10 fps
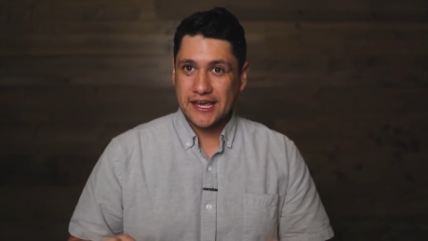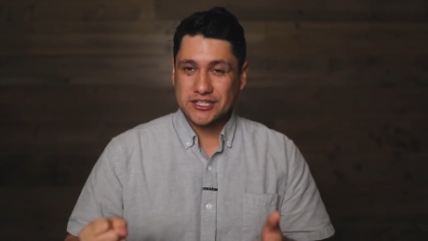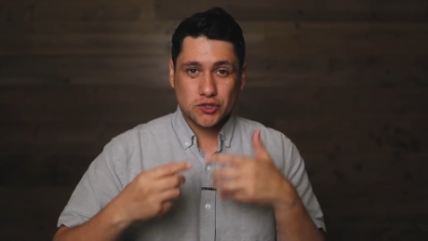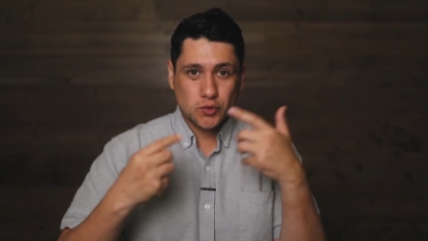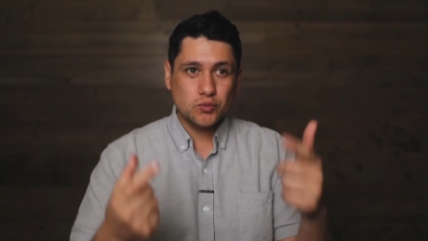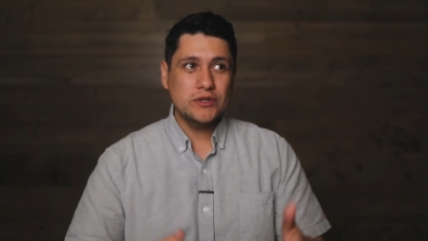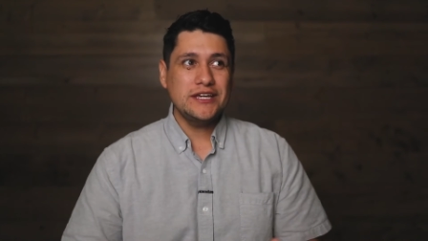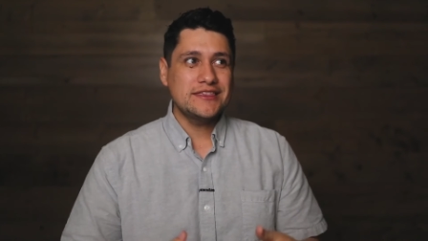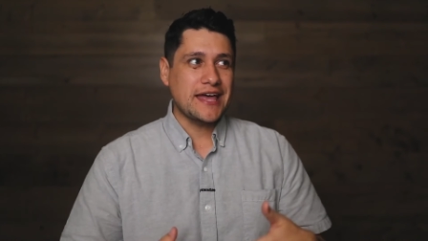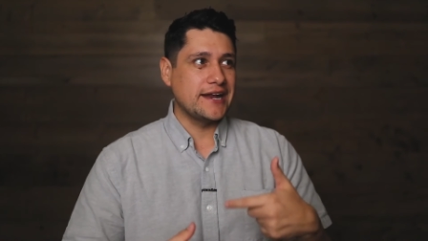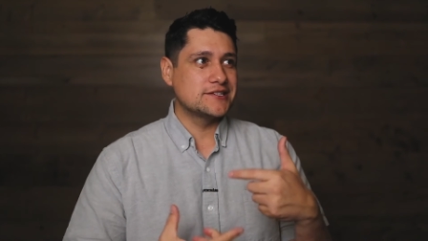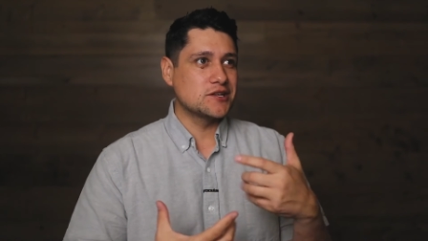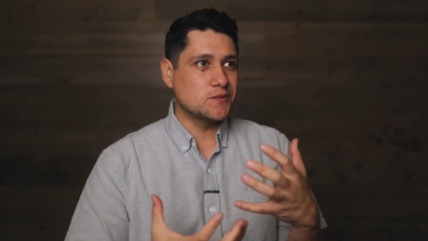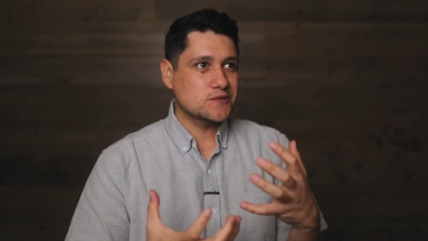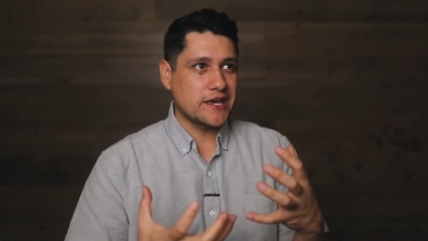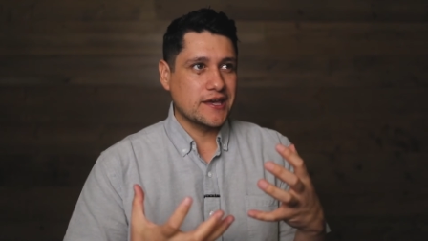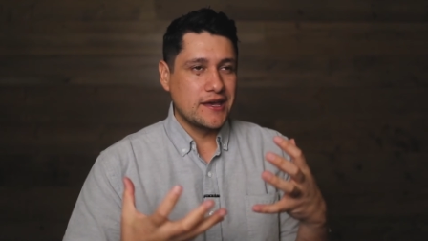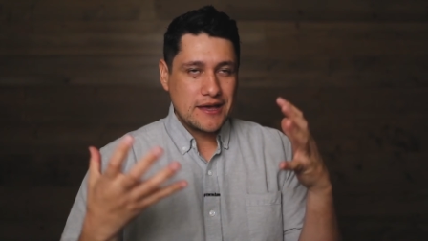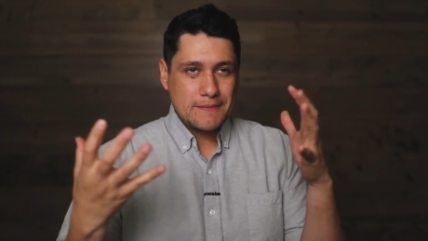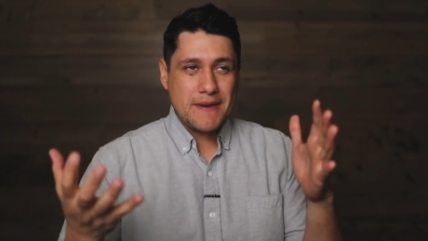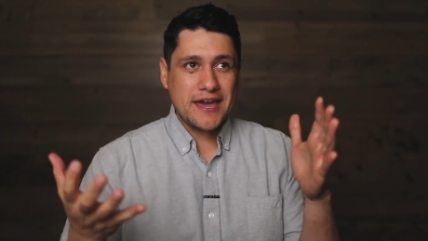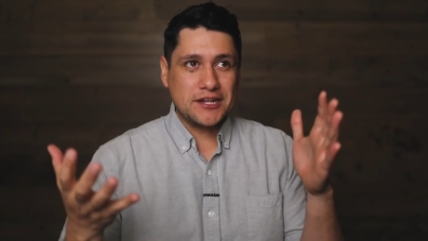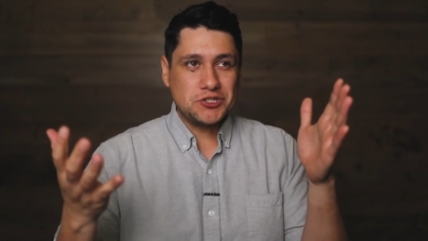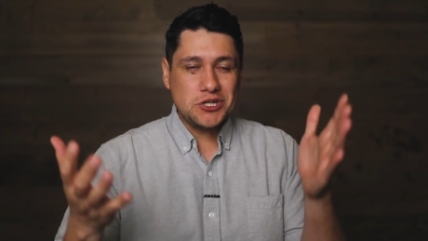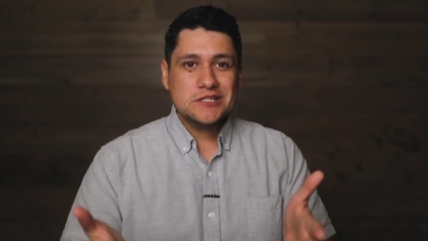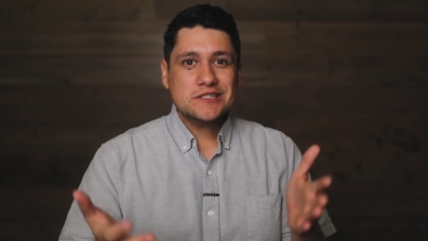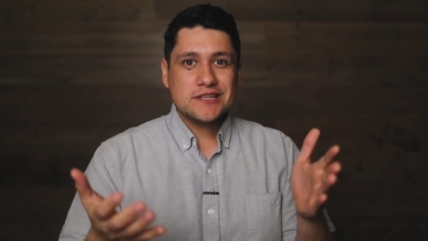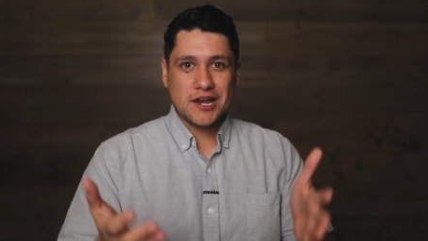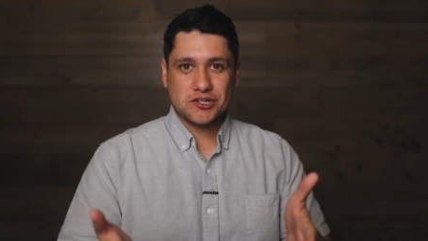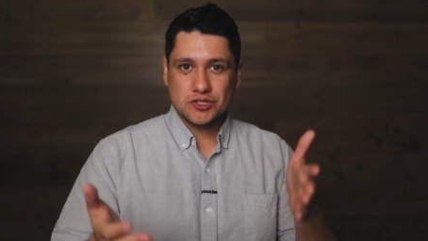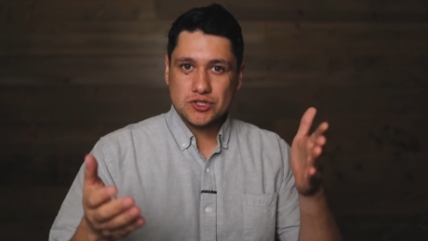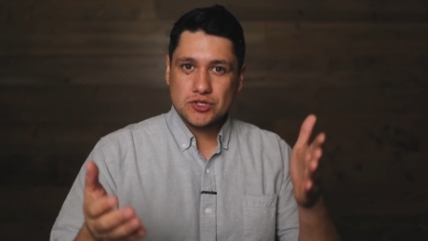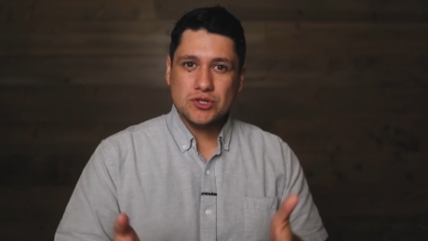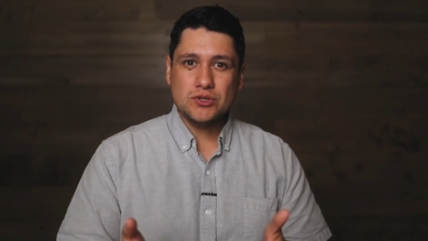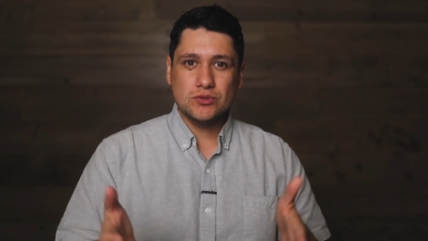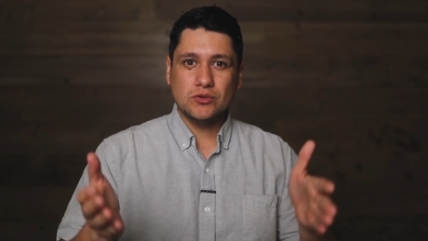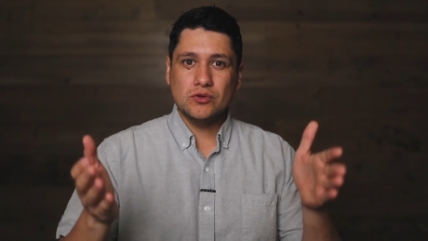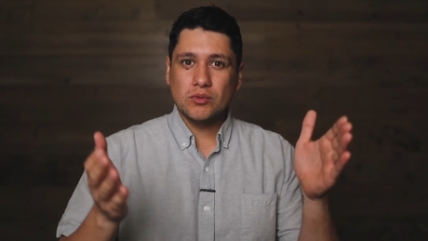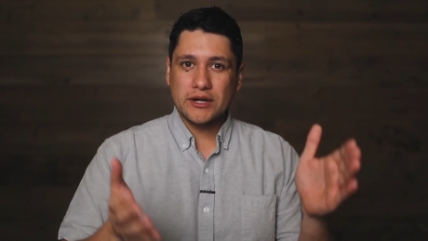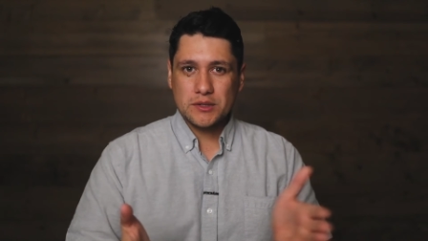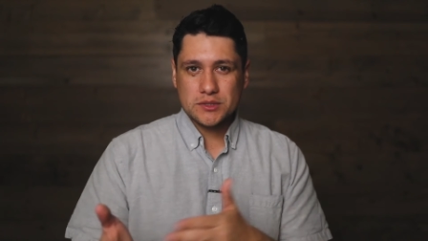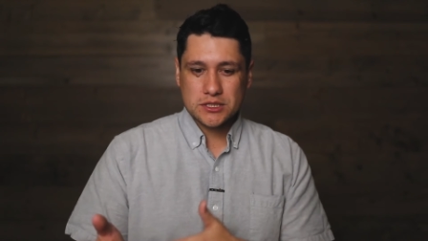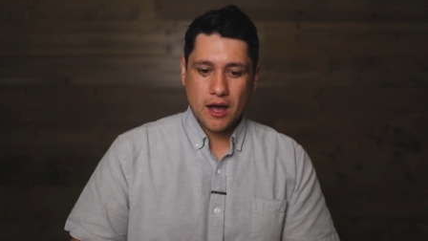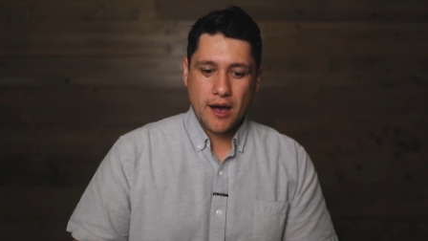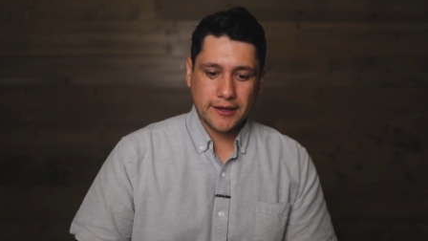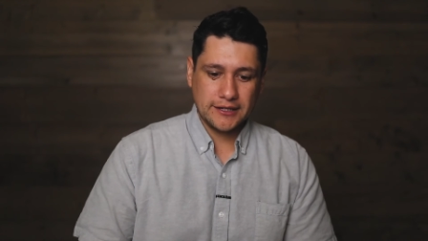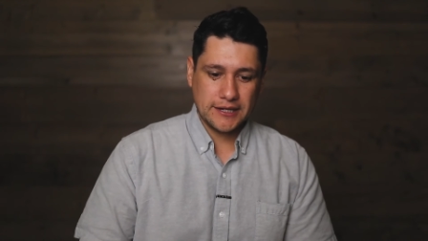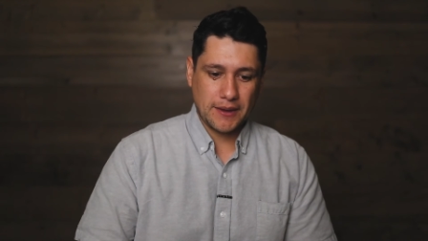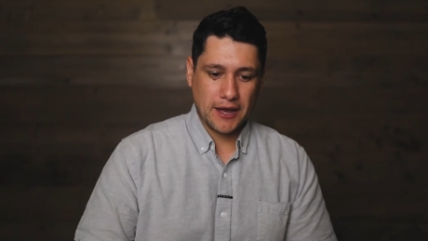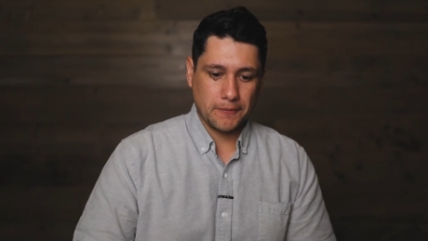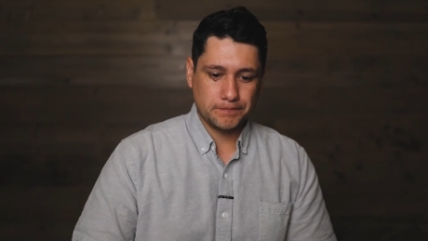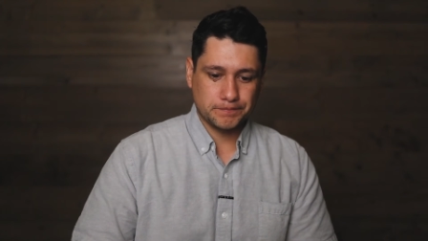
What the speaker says: And so to read that is almost like, man, Jesus actually knew what he was talking about.